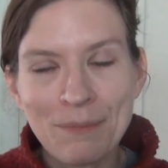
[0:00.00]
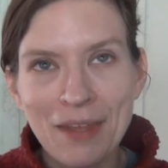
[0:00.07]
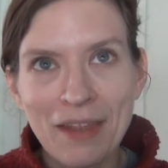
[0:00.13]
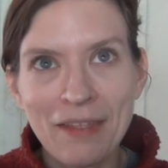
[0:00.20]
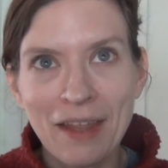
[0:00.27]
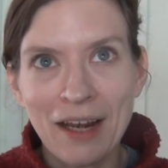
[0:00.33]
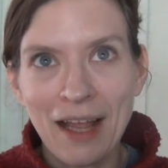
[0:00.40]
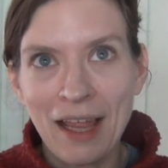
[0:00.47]

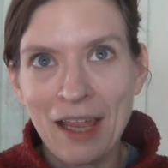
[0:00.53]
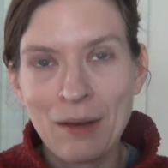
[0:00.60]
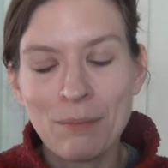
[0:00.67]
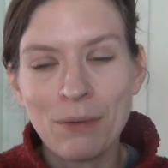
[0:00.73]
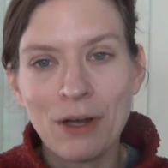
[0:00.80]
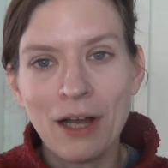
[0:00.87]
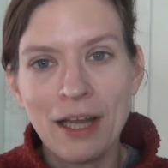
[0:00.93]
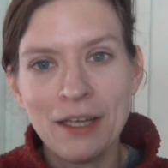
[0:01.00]
that I had
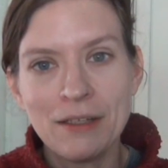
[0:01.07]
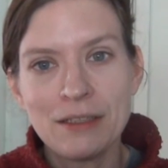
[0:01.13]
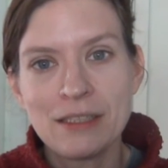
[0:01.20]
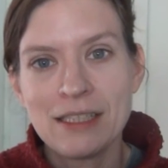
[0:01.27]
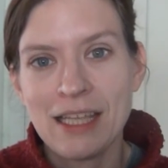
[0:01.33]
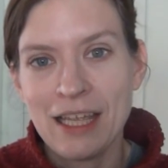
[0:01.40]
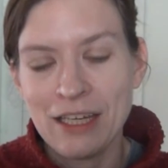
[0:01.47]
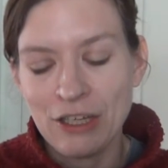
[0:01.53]
bought
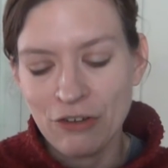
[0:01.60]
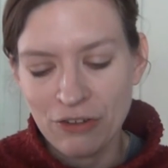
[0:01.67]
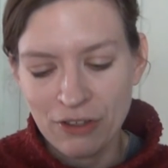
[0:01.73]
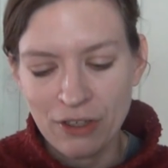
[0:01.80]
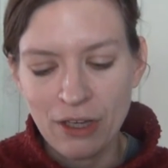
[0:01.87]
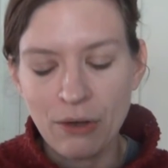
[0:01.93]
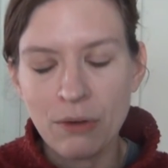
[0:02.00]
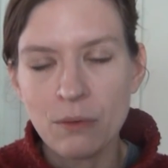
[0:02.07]
10 years ago.